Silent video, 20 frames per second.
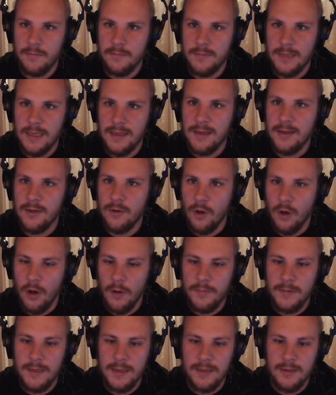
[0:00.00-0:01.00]
That little
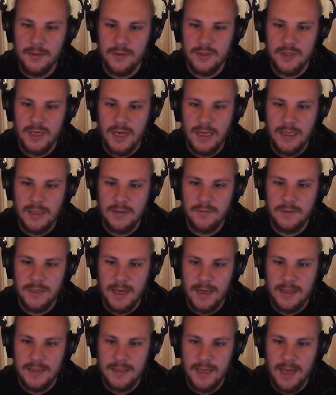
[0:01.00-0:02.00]
hop, that little change would
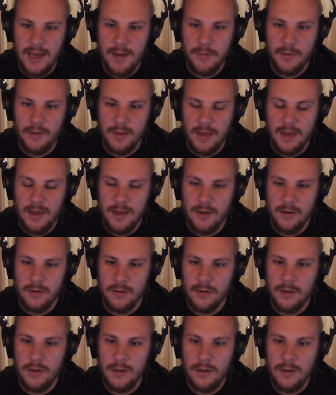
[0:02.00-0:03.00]
actually happen
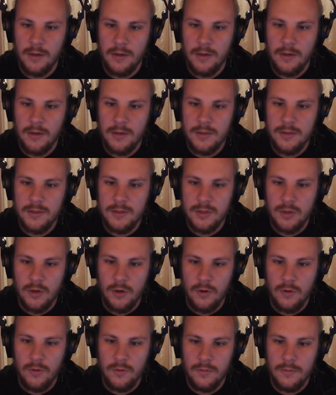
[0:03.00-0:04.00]
here.
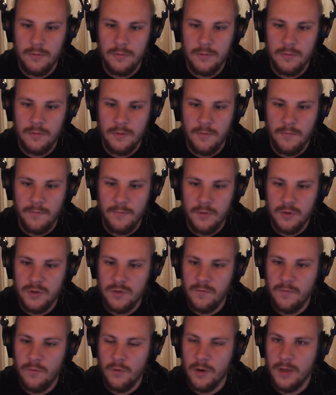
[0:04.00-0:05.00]
So the
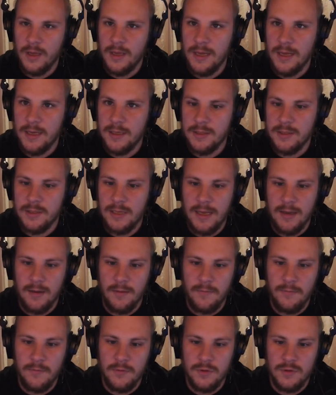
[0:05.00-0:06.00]
first 4 kicks and
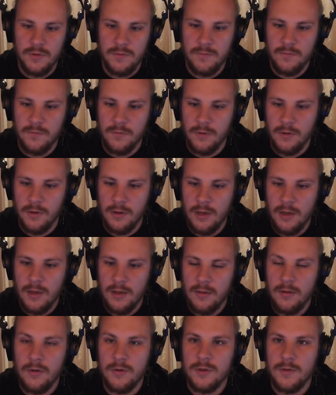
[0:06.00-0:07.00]
the first 4
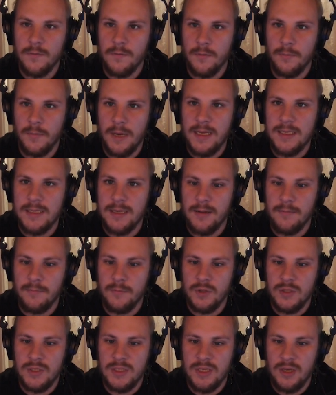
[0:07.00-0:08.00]
notes of your bass line
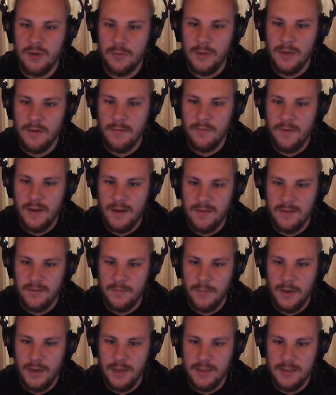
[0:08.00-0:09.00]
would still be
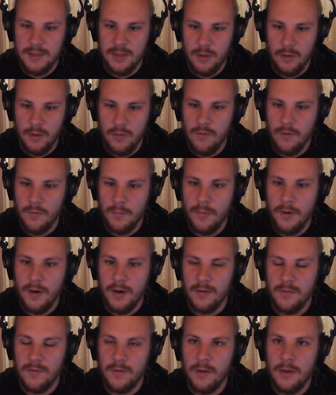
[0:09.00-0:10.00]
affected by this lower
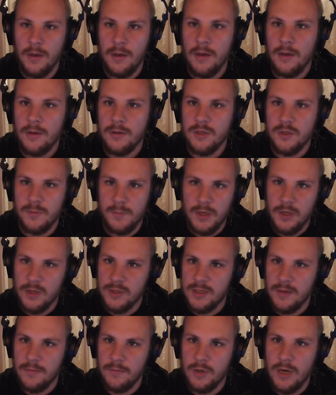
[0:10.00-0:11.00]
part, just
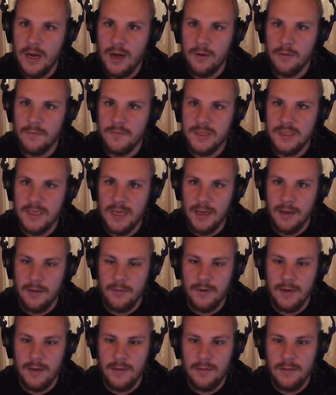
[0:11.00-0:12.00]
because they were out of sync,
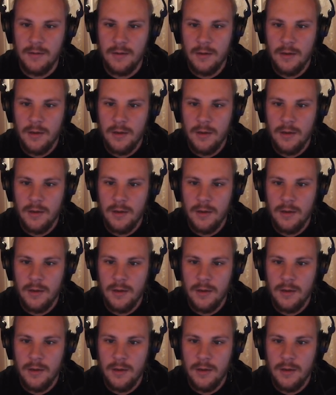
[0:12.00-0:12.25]
right?